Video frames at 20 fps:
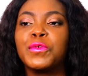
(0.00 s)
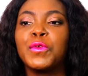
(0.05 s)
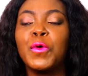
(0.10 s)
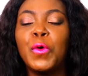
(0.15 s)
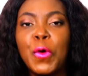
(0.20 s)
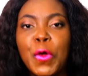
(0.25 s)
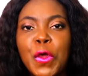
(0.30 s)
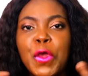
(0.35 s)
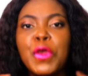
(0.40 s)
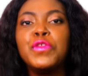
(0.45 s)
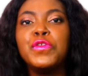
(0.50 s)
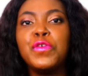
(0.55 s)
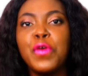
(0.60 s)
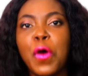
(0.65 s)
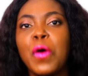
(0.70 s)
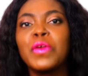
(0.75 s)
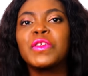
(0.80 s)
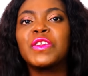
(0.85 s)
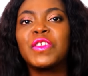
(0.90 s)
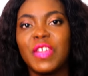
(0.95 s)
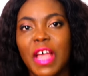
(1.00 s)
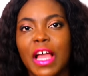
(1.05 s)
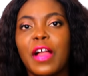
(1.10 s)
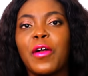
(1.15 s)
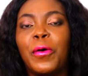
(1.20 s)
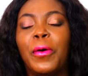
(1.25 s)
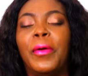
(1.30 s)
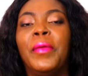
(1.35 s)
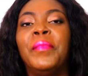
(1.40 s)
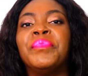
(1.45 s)
So in your
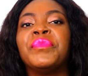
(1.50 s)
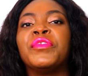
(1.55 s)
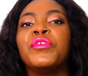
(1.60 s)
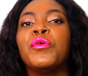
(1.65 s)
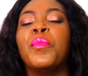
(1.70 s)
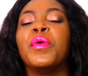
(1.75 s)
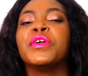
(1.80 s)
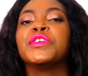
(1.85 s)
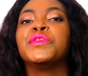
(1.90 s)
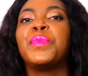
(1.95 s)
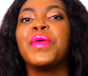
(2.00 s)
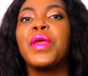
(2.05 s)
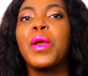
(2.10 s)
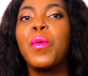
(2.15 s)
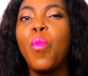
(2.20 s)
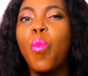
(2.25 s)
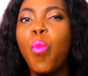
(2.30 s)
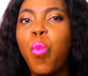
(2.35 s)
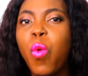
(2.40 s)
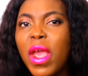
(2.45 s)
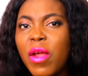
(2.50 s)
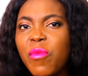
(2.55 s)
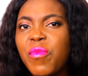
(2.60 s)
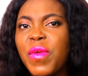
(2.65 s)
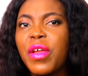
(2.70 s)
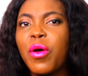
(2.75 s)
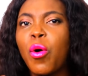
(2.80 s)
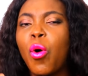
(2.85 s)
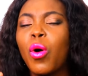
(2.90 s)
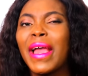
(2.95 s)
circle, you must be
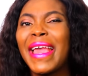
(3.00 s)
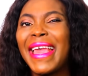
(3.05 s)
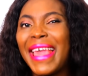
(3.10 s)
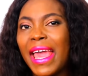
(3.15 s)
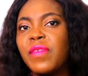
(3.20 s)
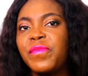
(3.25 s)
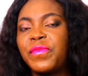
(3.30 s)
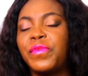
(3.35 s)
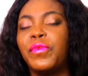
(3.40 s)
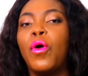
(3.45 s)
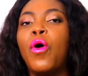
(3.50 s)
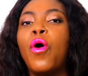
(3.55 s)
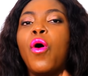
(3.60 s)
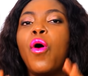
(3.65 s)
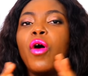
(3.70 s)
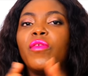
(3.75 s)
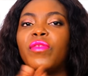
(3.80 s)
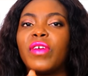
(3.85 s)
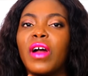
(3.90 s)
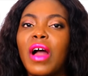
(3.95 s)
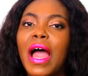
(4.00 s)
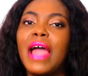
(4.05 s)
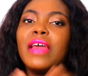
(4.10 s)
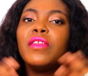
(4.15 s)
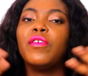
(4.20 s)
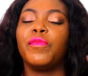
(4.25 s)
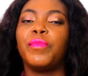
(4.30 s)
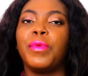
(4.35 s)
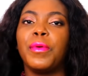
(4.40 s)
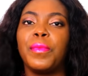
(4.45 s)
wary or careful of the
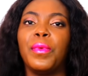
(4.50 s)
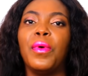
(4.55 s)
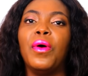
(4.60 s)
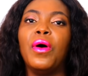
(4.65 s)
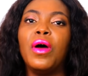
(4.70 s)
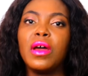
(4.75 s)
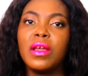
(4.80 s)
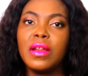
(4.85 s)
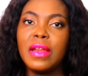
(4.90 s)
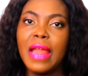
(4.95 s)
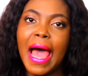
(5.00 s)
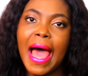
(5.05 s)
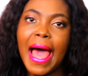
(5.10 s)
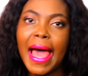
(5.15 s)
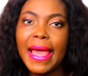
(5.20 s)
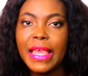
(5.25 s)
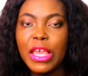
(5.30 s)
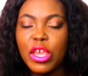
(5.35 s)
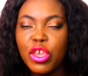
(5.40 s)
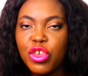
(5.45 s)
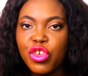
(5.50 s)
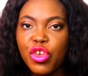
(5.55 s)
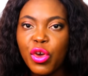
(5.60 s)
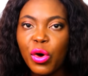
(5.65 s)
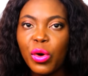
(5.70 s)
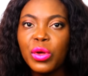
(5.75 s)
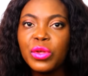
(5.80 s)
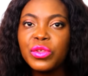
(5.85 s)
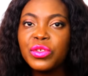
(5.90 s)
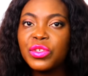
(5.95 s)
kind of people that are in
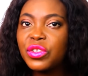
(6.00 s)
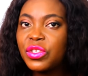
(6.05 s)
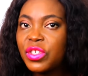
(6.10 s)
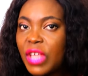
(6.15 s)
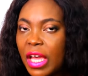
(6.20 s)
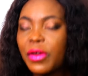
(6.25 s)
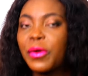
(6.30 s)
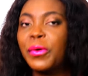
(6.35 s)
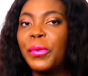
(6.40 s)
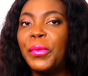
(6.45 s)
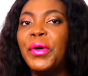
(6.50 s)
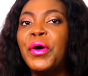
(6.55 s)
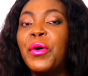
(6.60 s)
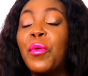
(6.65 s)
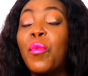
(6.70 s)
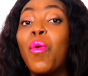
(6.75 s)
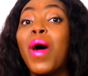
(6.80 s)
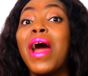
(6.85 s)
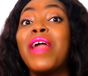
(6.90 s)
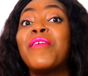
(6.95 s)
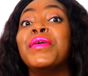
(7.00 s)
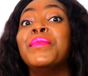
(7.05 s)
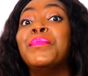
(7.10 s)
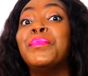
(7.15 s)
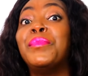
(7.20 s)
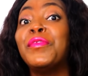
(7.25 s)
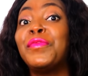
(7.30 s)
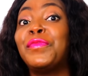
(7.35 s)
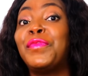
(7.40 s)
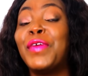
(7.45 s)
your circle.
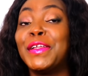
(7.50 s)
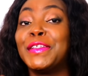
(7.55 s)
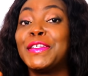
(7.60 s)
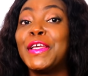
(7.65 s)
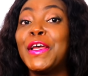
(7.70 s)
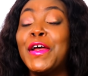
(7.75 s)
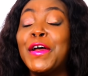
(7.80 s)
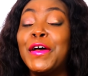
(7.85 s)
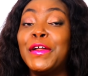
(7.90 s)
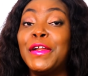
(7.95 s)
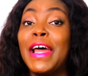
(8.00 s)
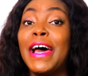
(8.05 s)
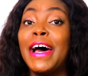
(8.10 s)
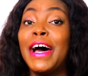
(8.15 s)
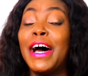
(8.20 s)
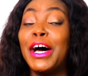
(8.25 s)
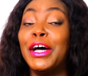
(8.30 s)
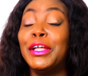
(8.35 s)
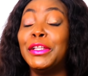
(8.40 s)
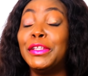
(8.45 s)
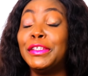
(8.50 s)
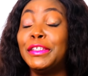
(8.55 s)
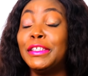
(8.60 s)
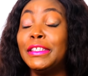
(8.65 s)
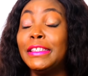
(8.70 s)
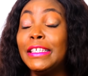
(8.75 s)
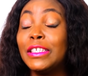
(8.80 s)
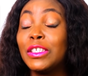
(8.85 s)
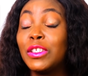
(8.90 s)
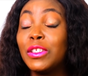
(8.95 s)
Warren Buffett
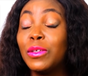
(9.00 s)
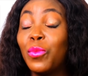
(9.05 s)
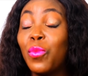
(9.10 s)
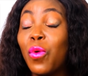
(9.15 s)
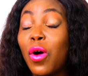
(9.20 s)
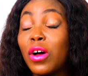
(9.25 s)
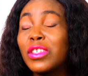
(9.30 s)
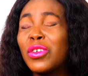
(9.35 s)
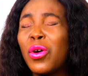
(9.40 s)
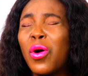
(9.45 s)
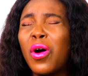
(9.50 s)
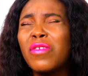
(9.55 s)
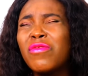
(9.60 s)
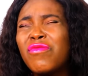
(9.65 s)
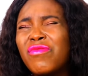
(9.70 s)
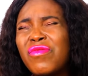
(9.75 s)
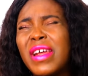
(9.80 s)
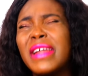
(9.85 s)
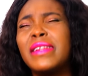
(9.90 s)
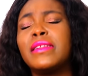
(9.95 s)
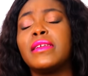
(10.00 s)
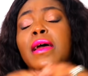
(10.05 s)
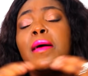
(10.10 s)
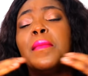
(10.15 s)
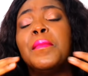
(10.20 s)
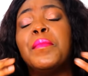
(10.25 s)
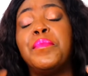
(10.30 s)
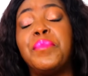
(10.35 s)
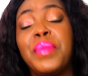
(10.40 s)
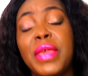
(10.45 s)
is worth $100
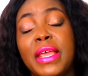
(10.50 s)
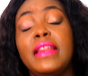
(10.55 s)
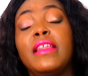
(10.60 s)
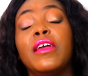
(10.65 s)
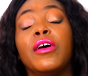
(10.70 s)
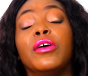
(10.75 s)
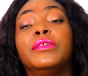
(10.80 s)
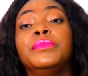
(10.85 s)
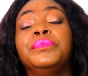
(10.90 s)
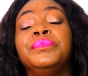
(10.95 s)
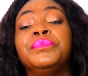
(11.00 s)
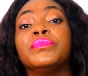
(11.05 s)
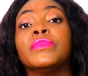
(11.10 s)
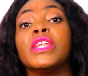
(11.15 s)
billion.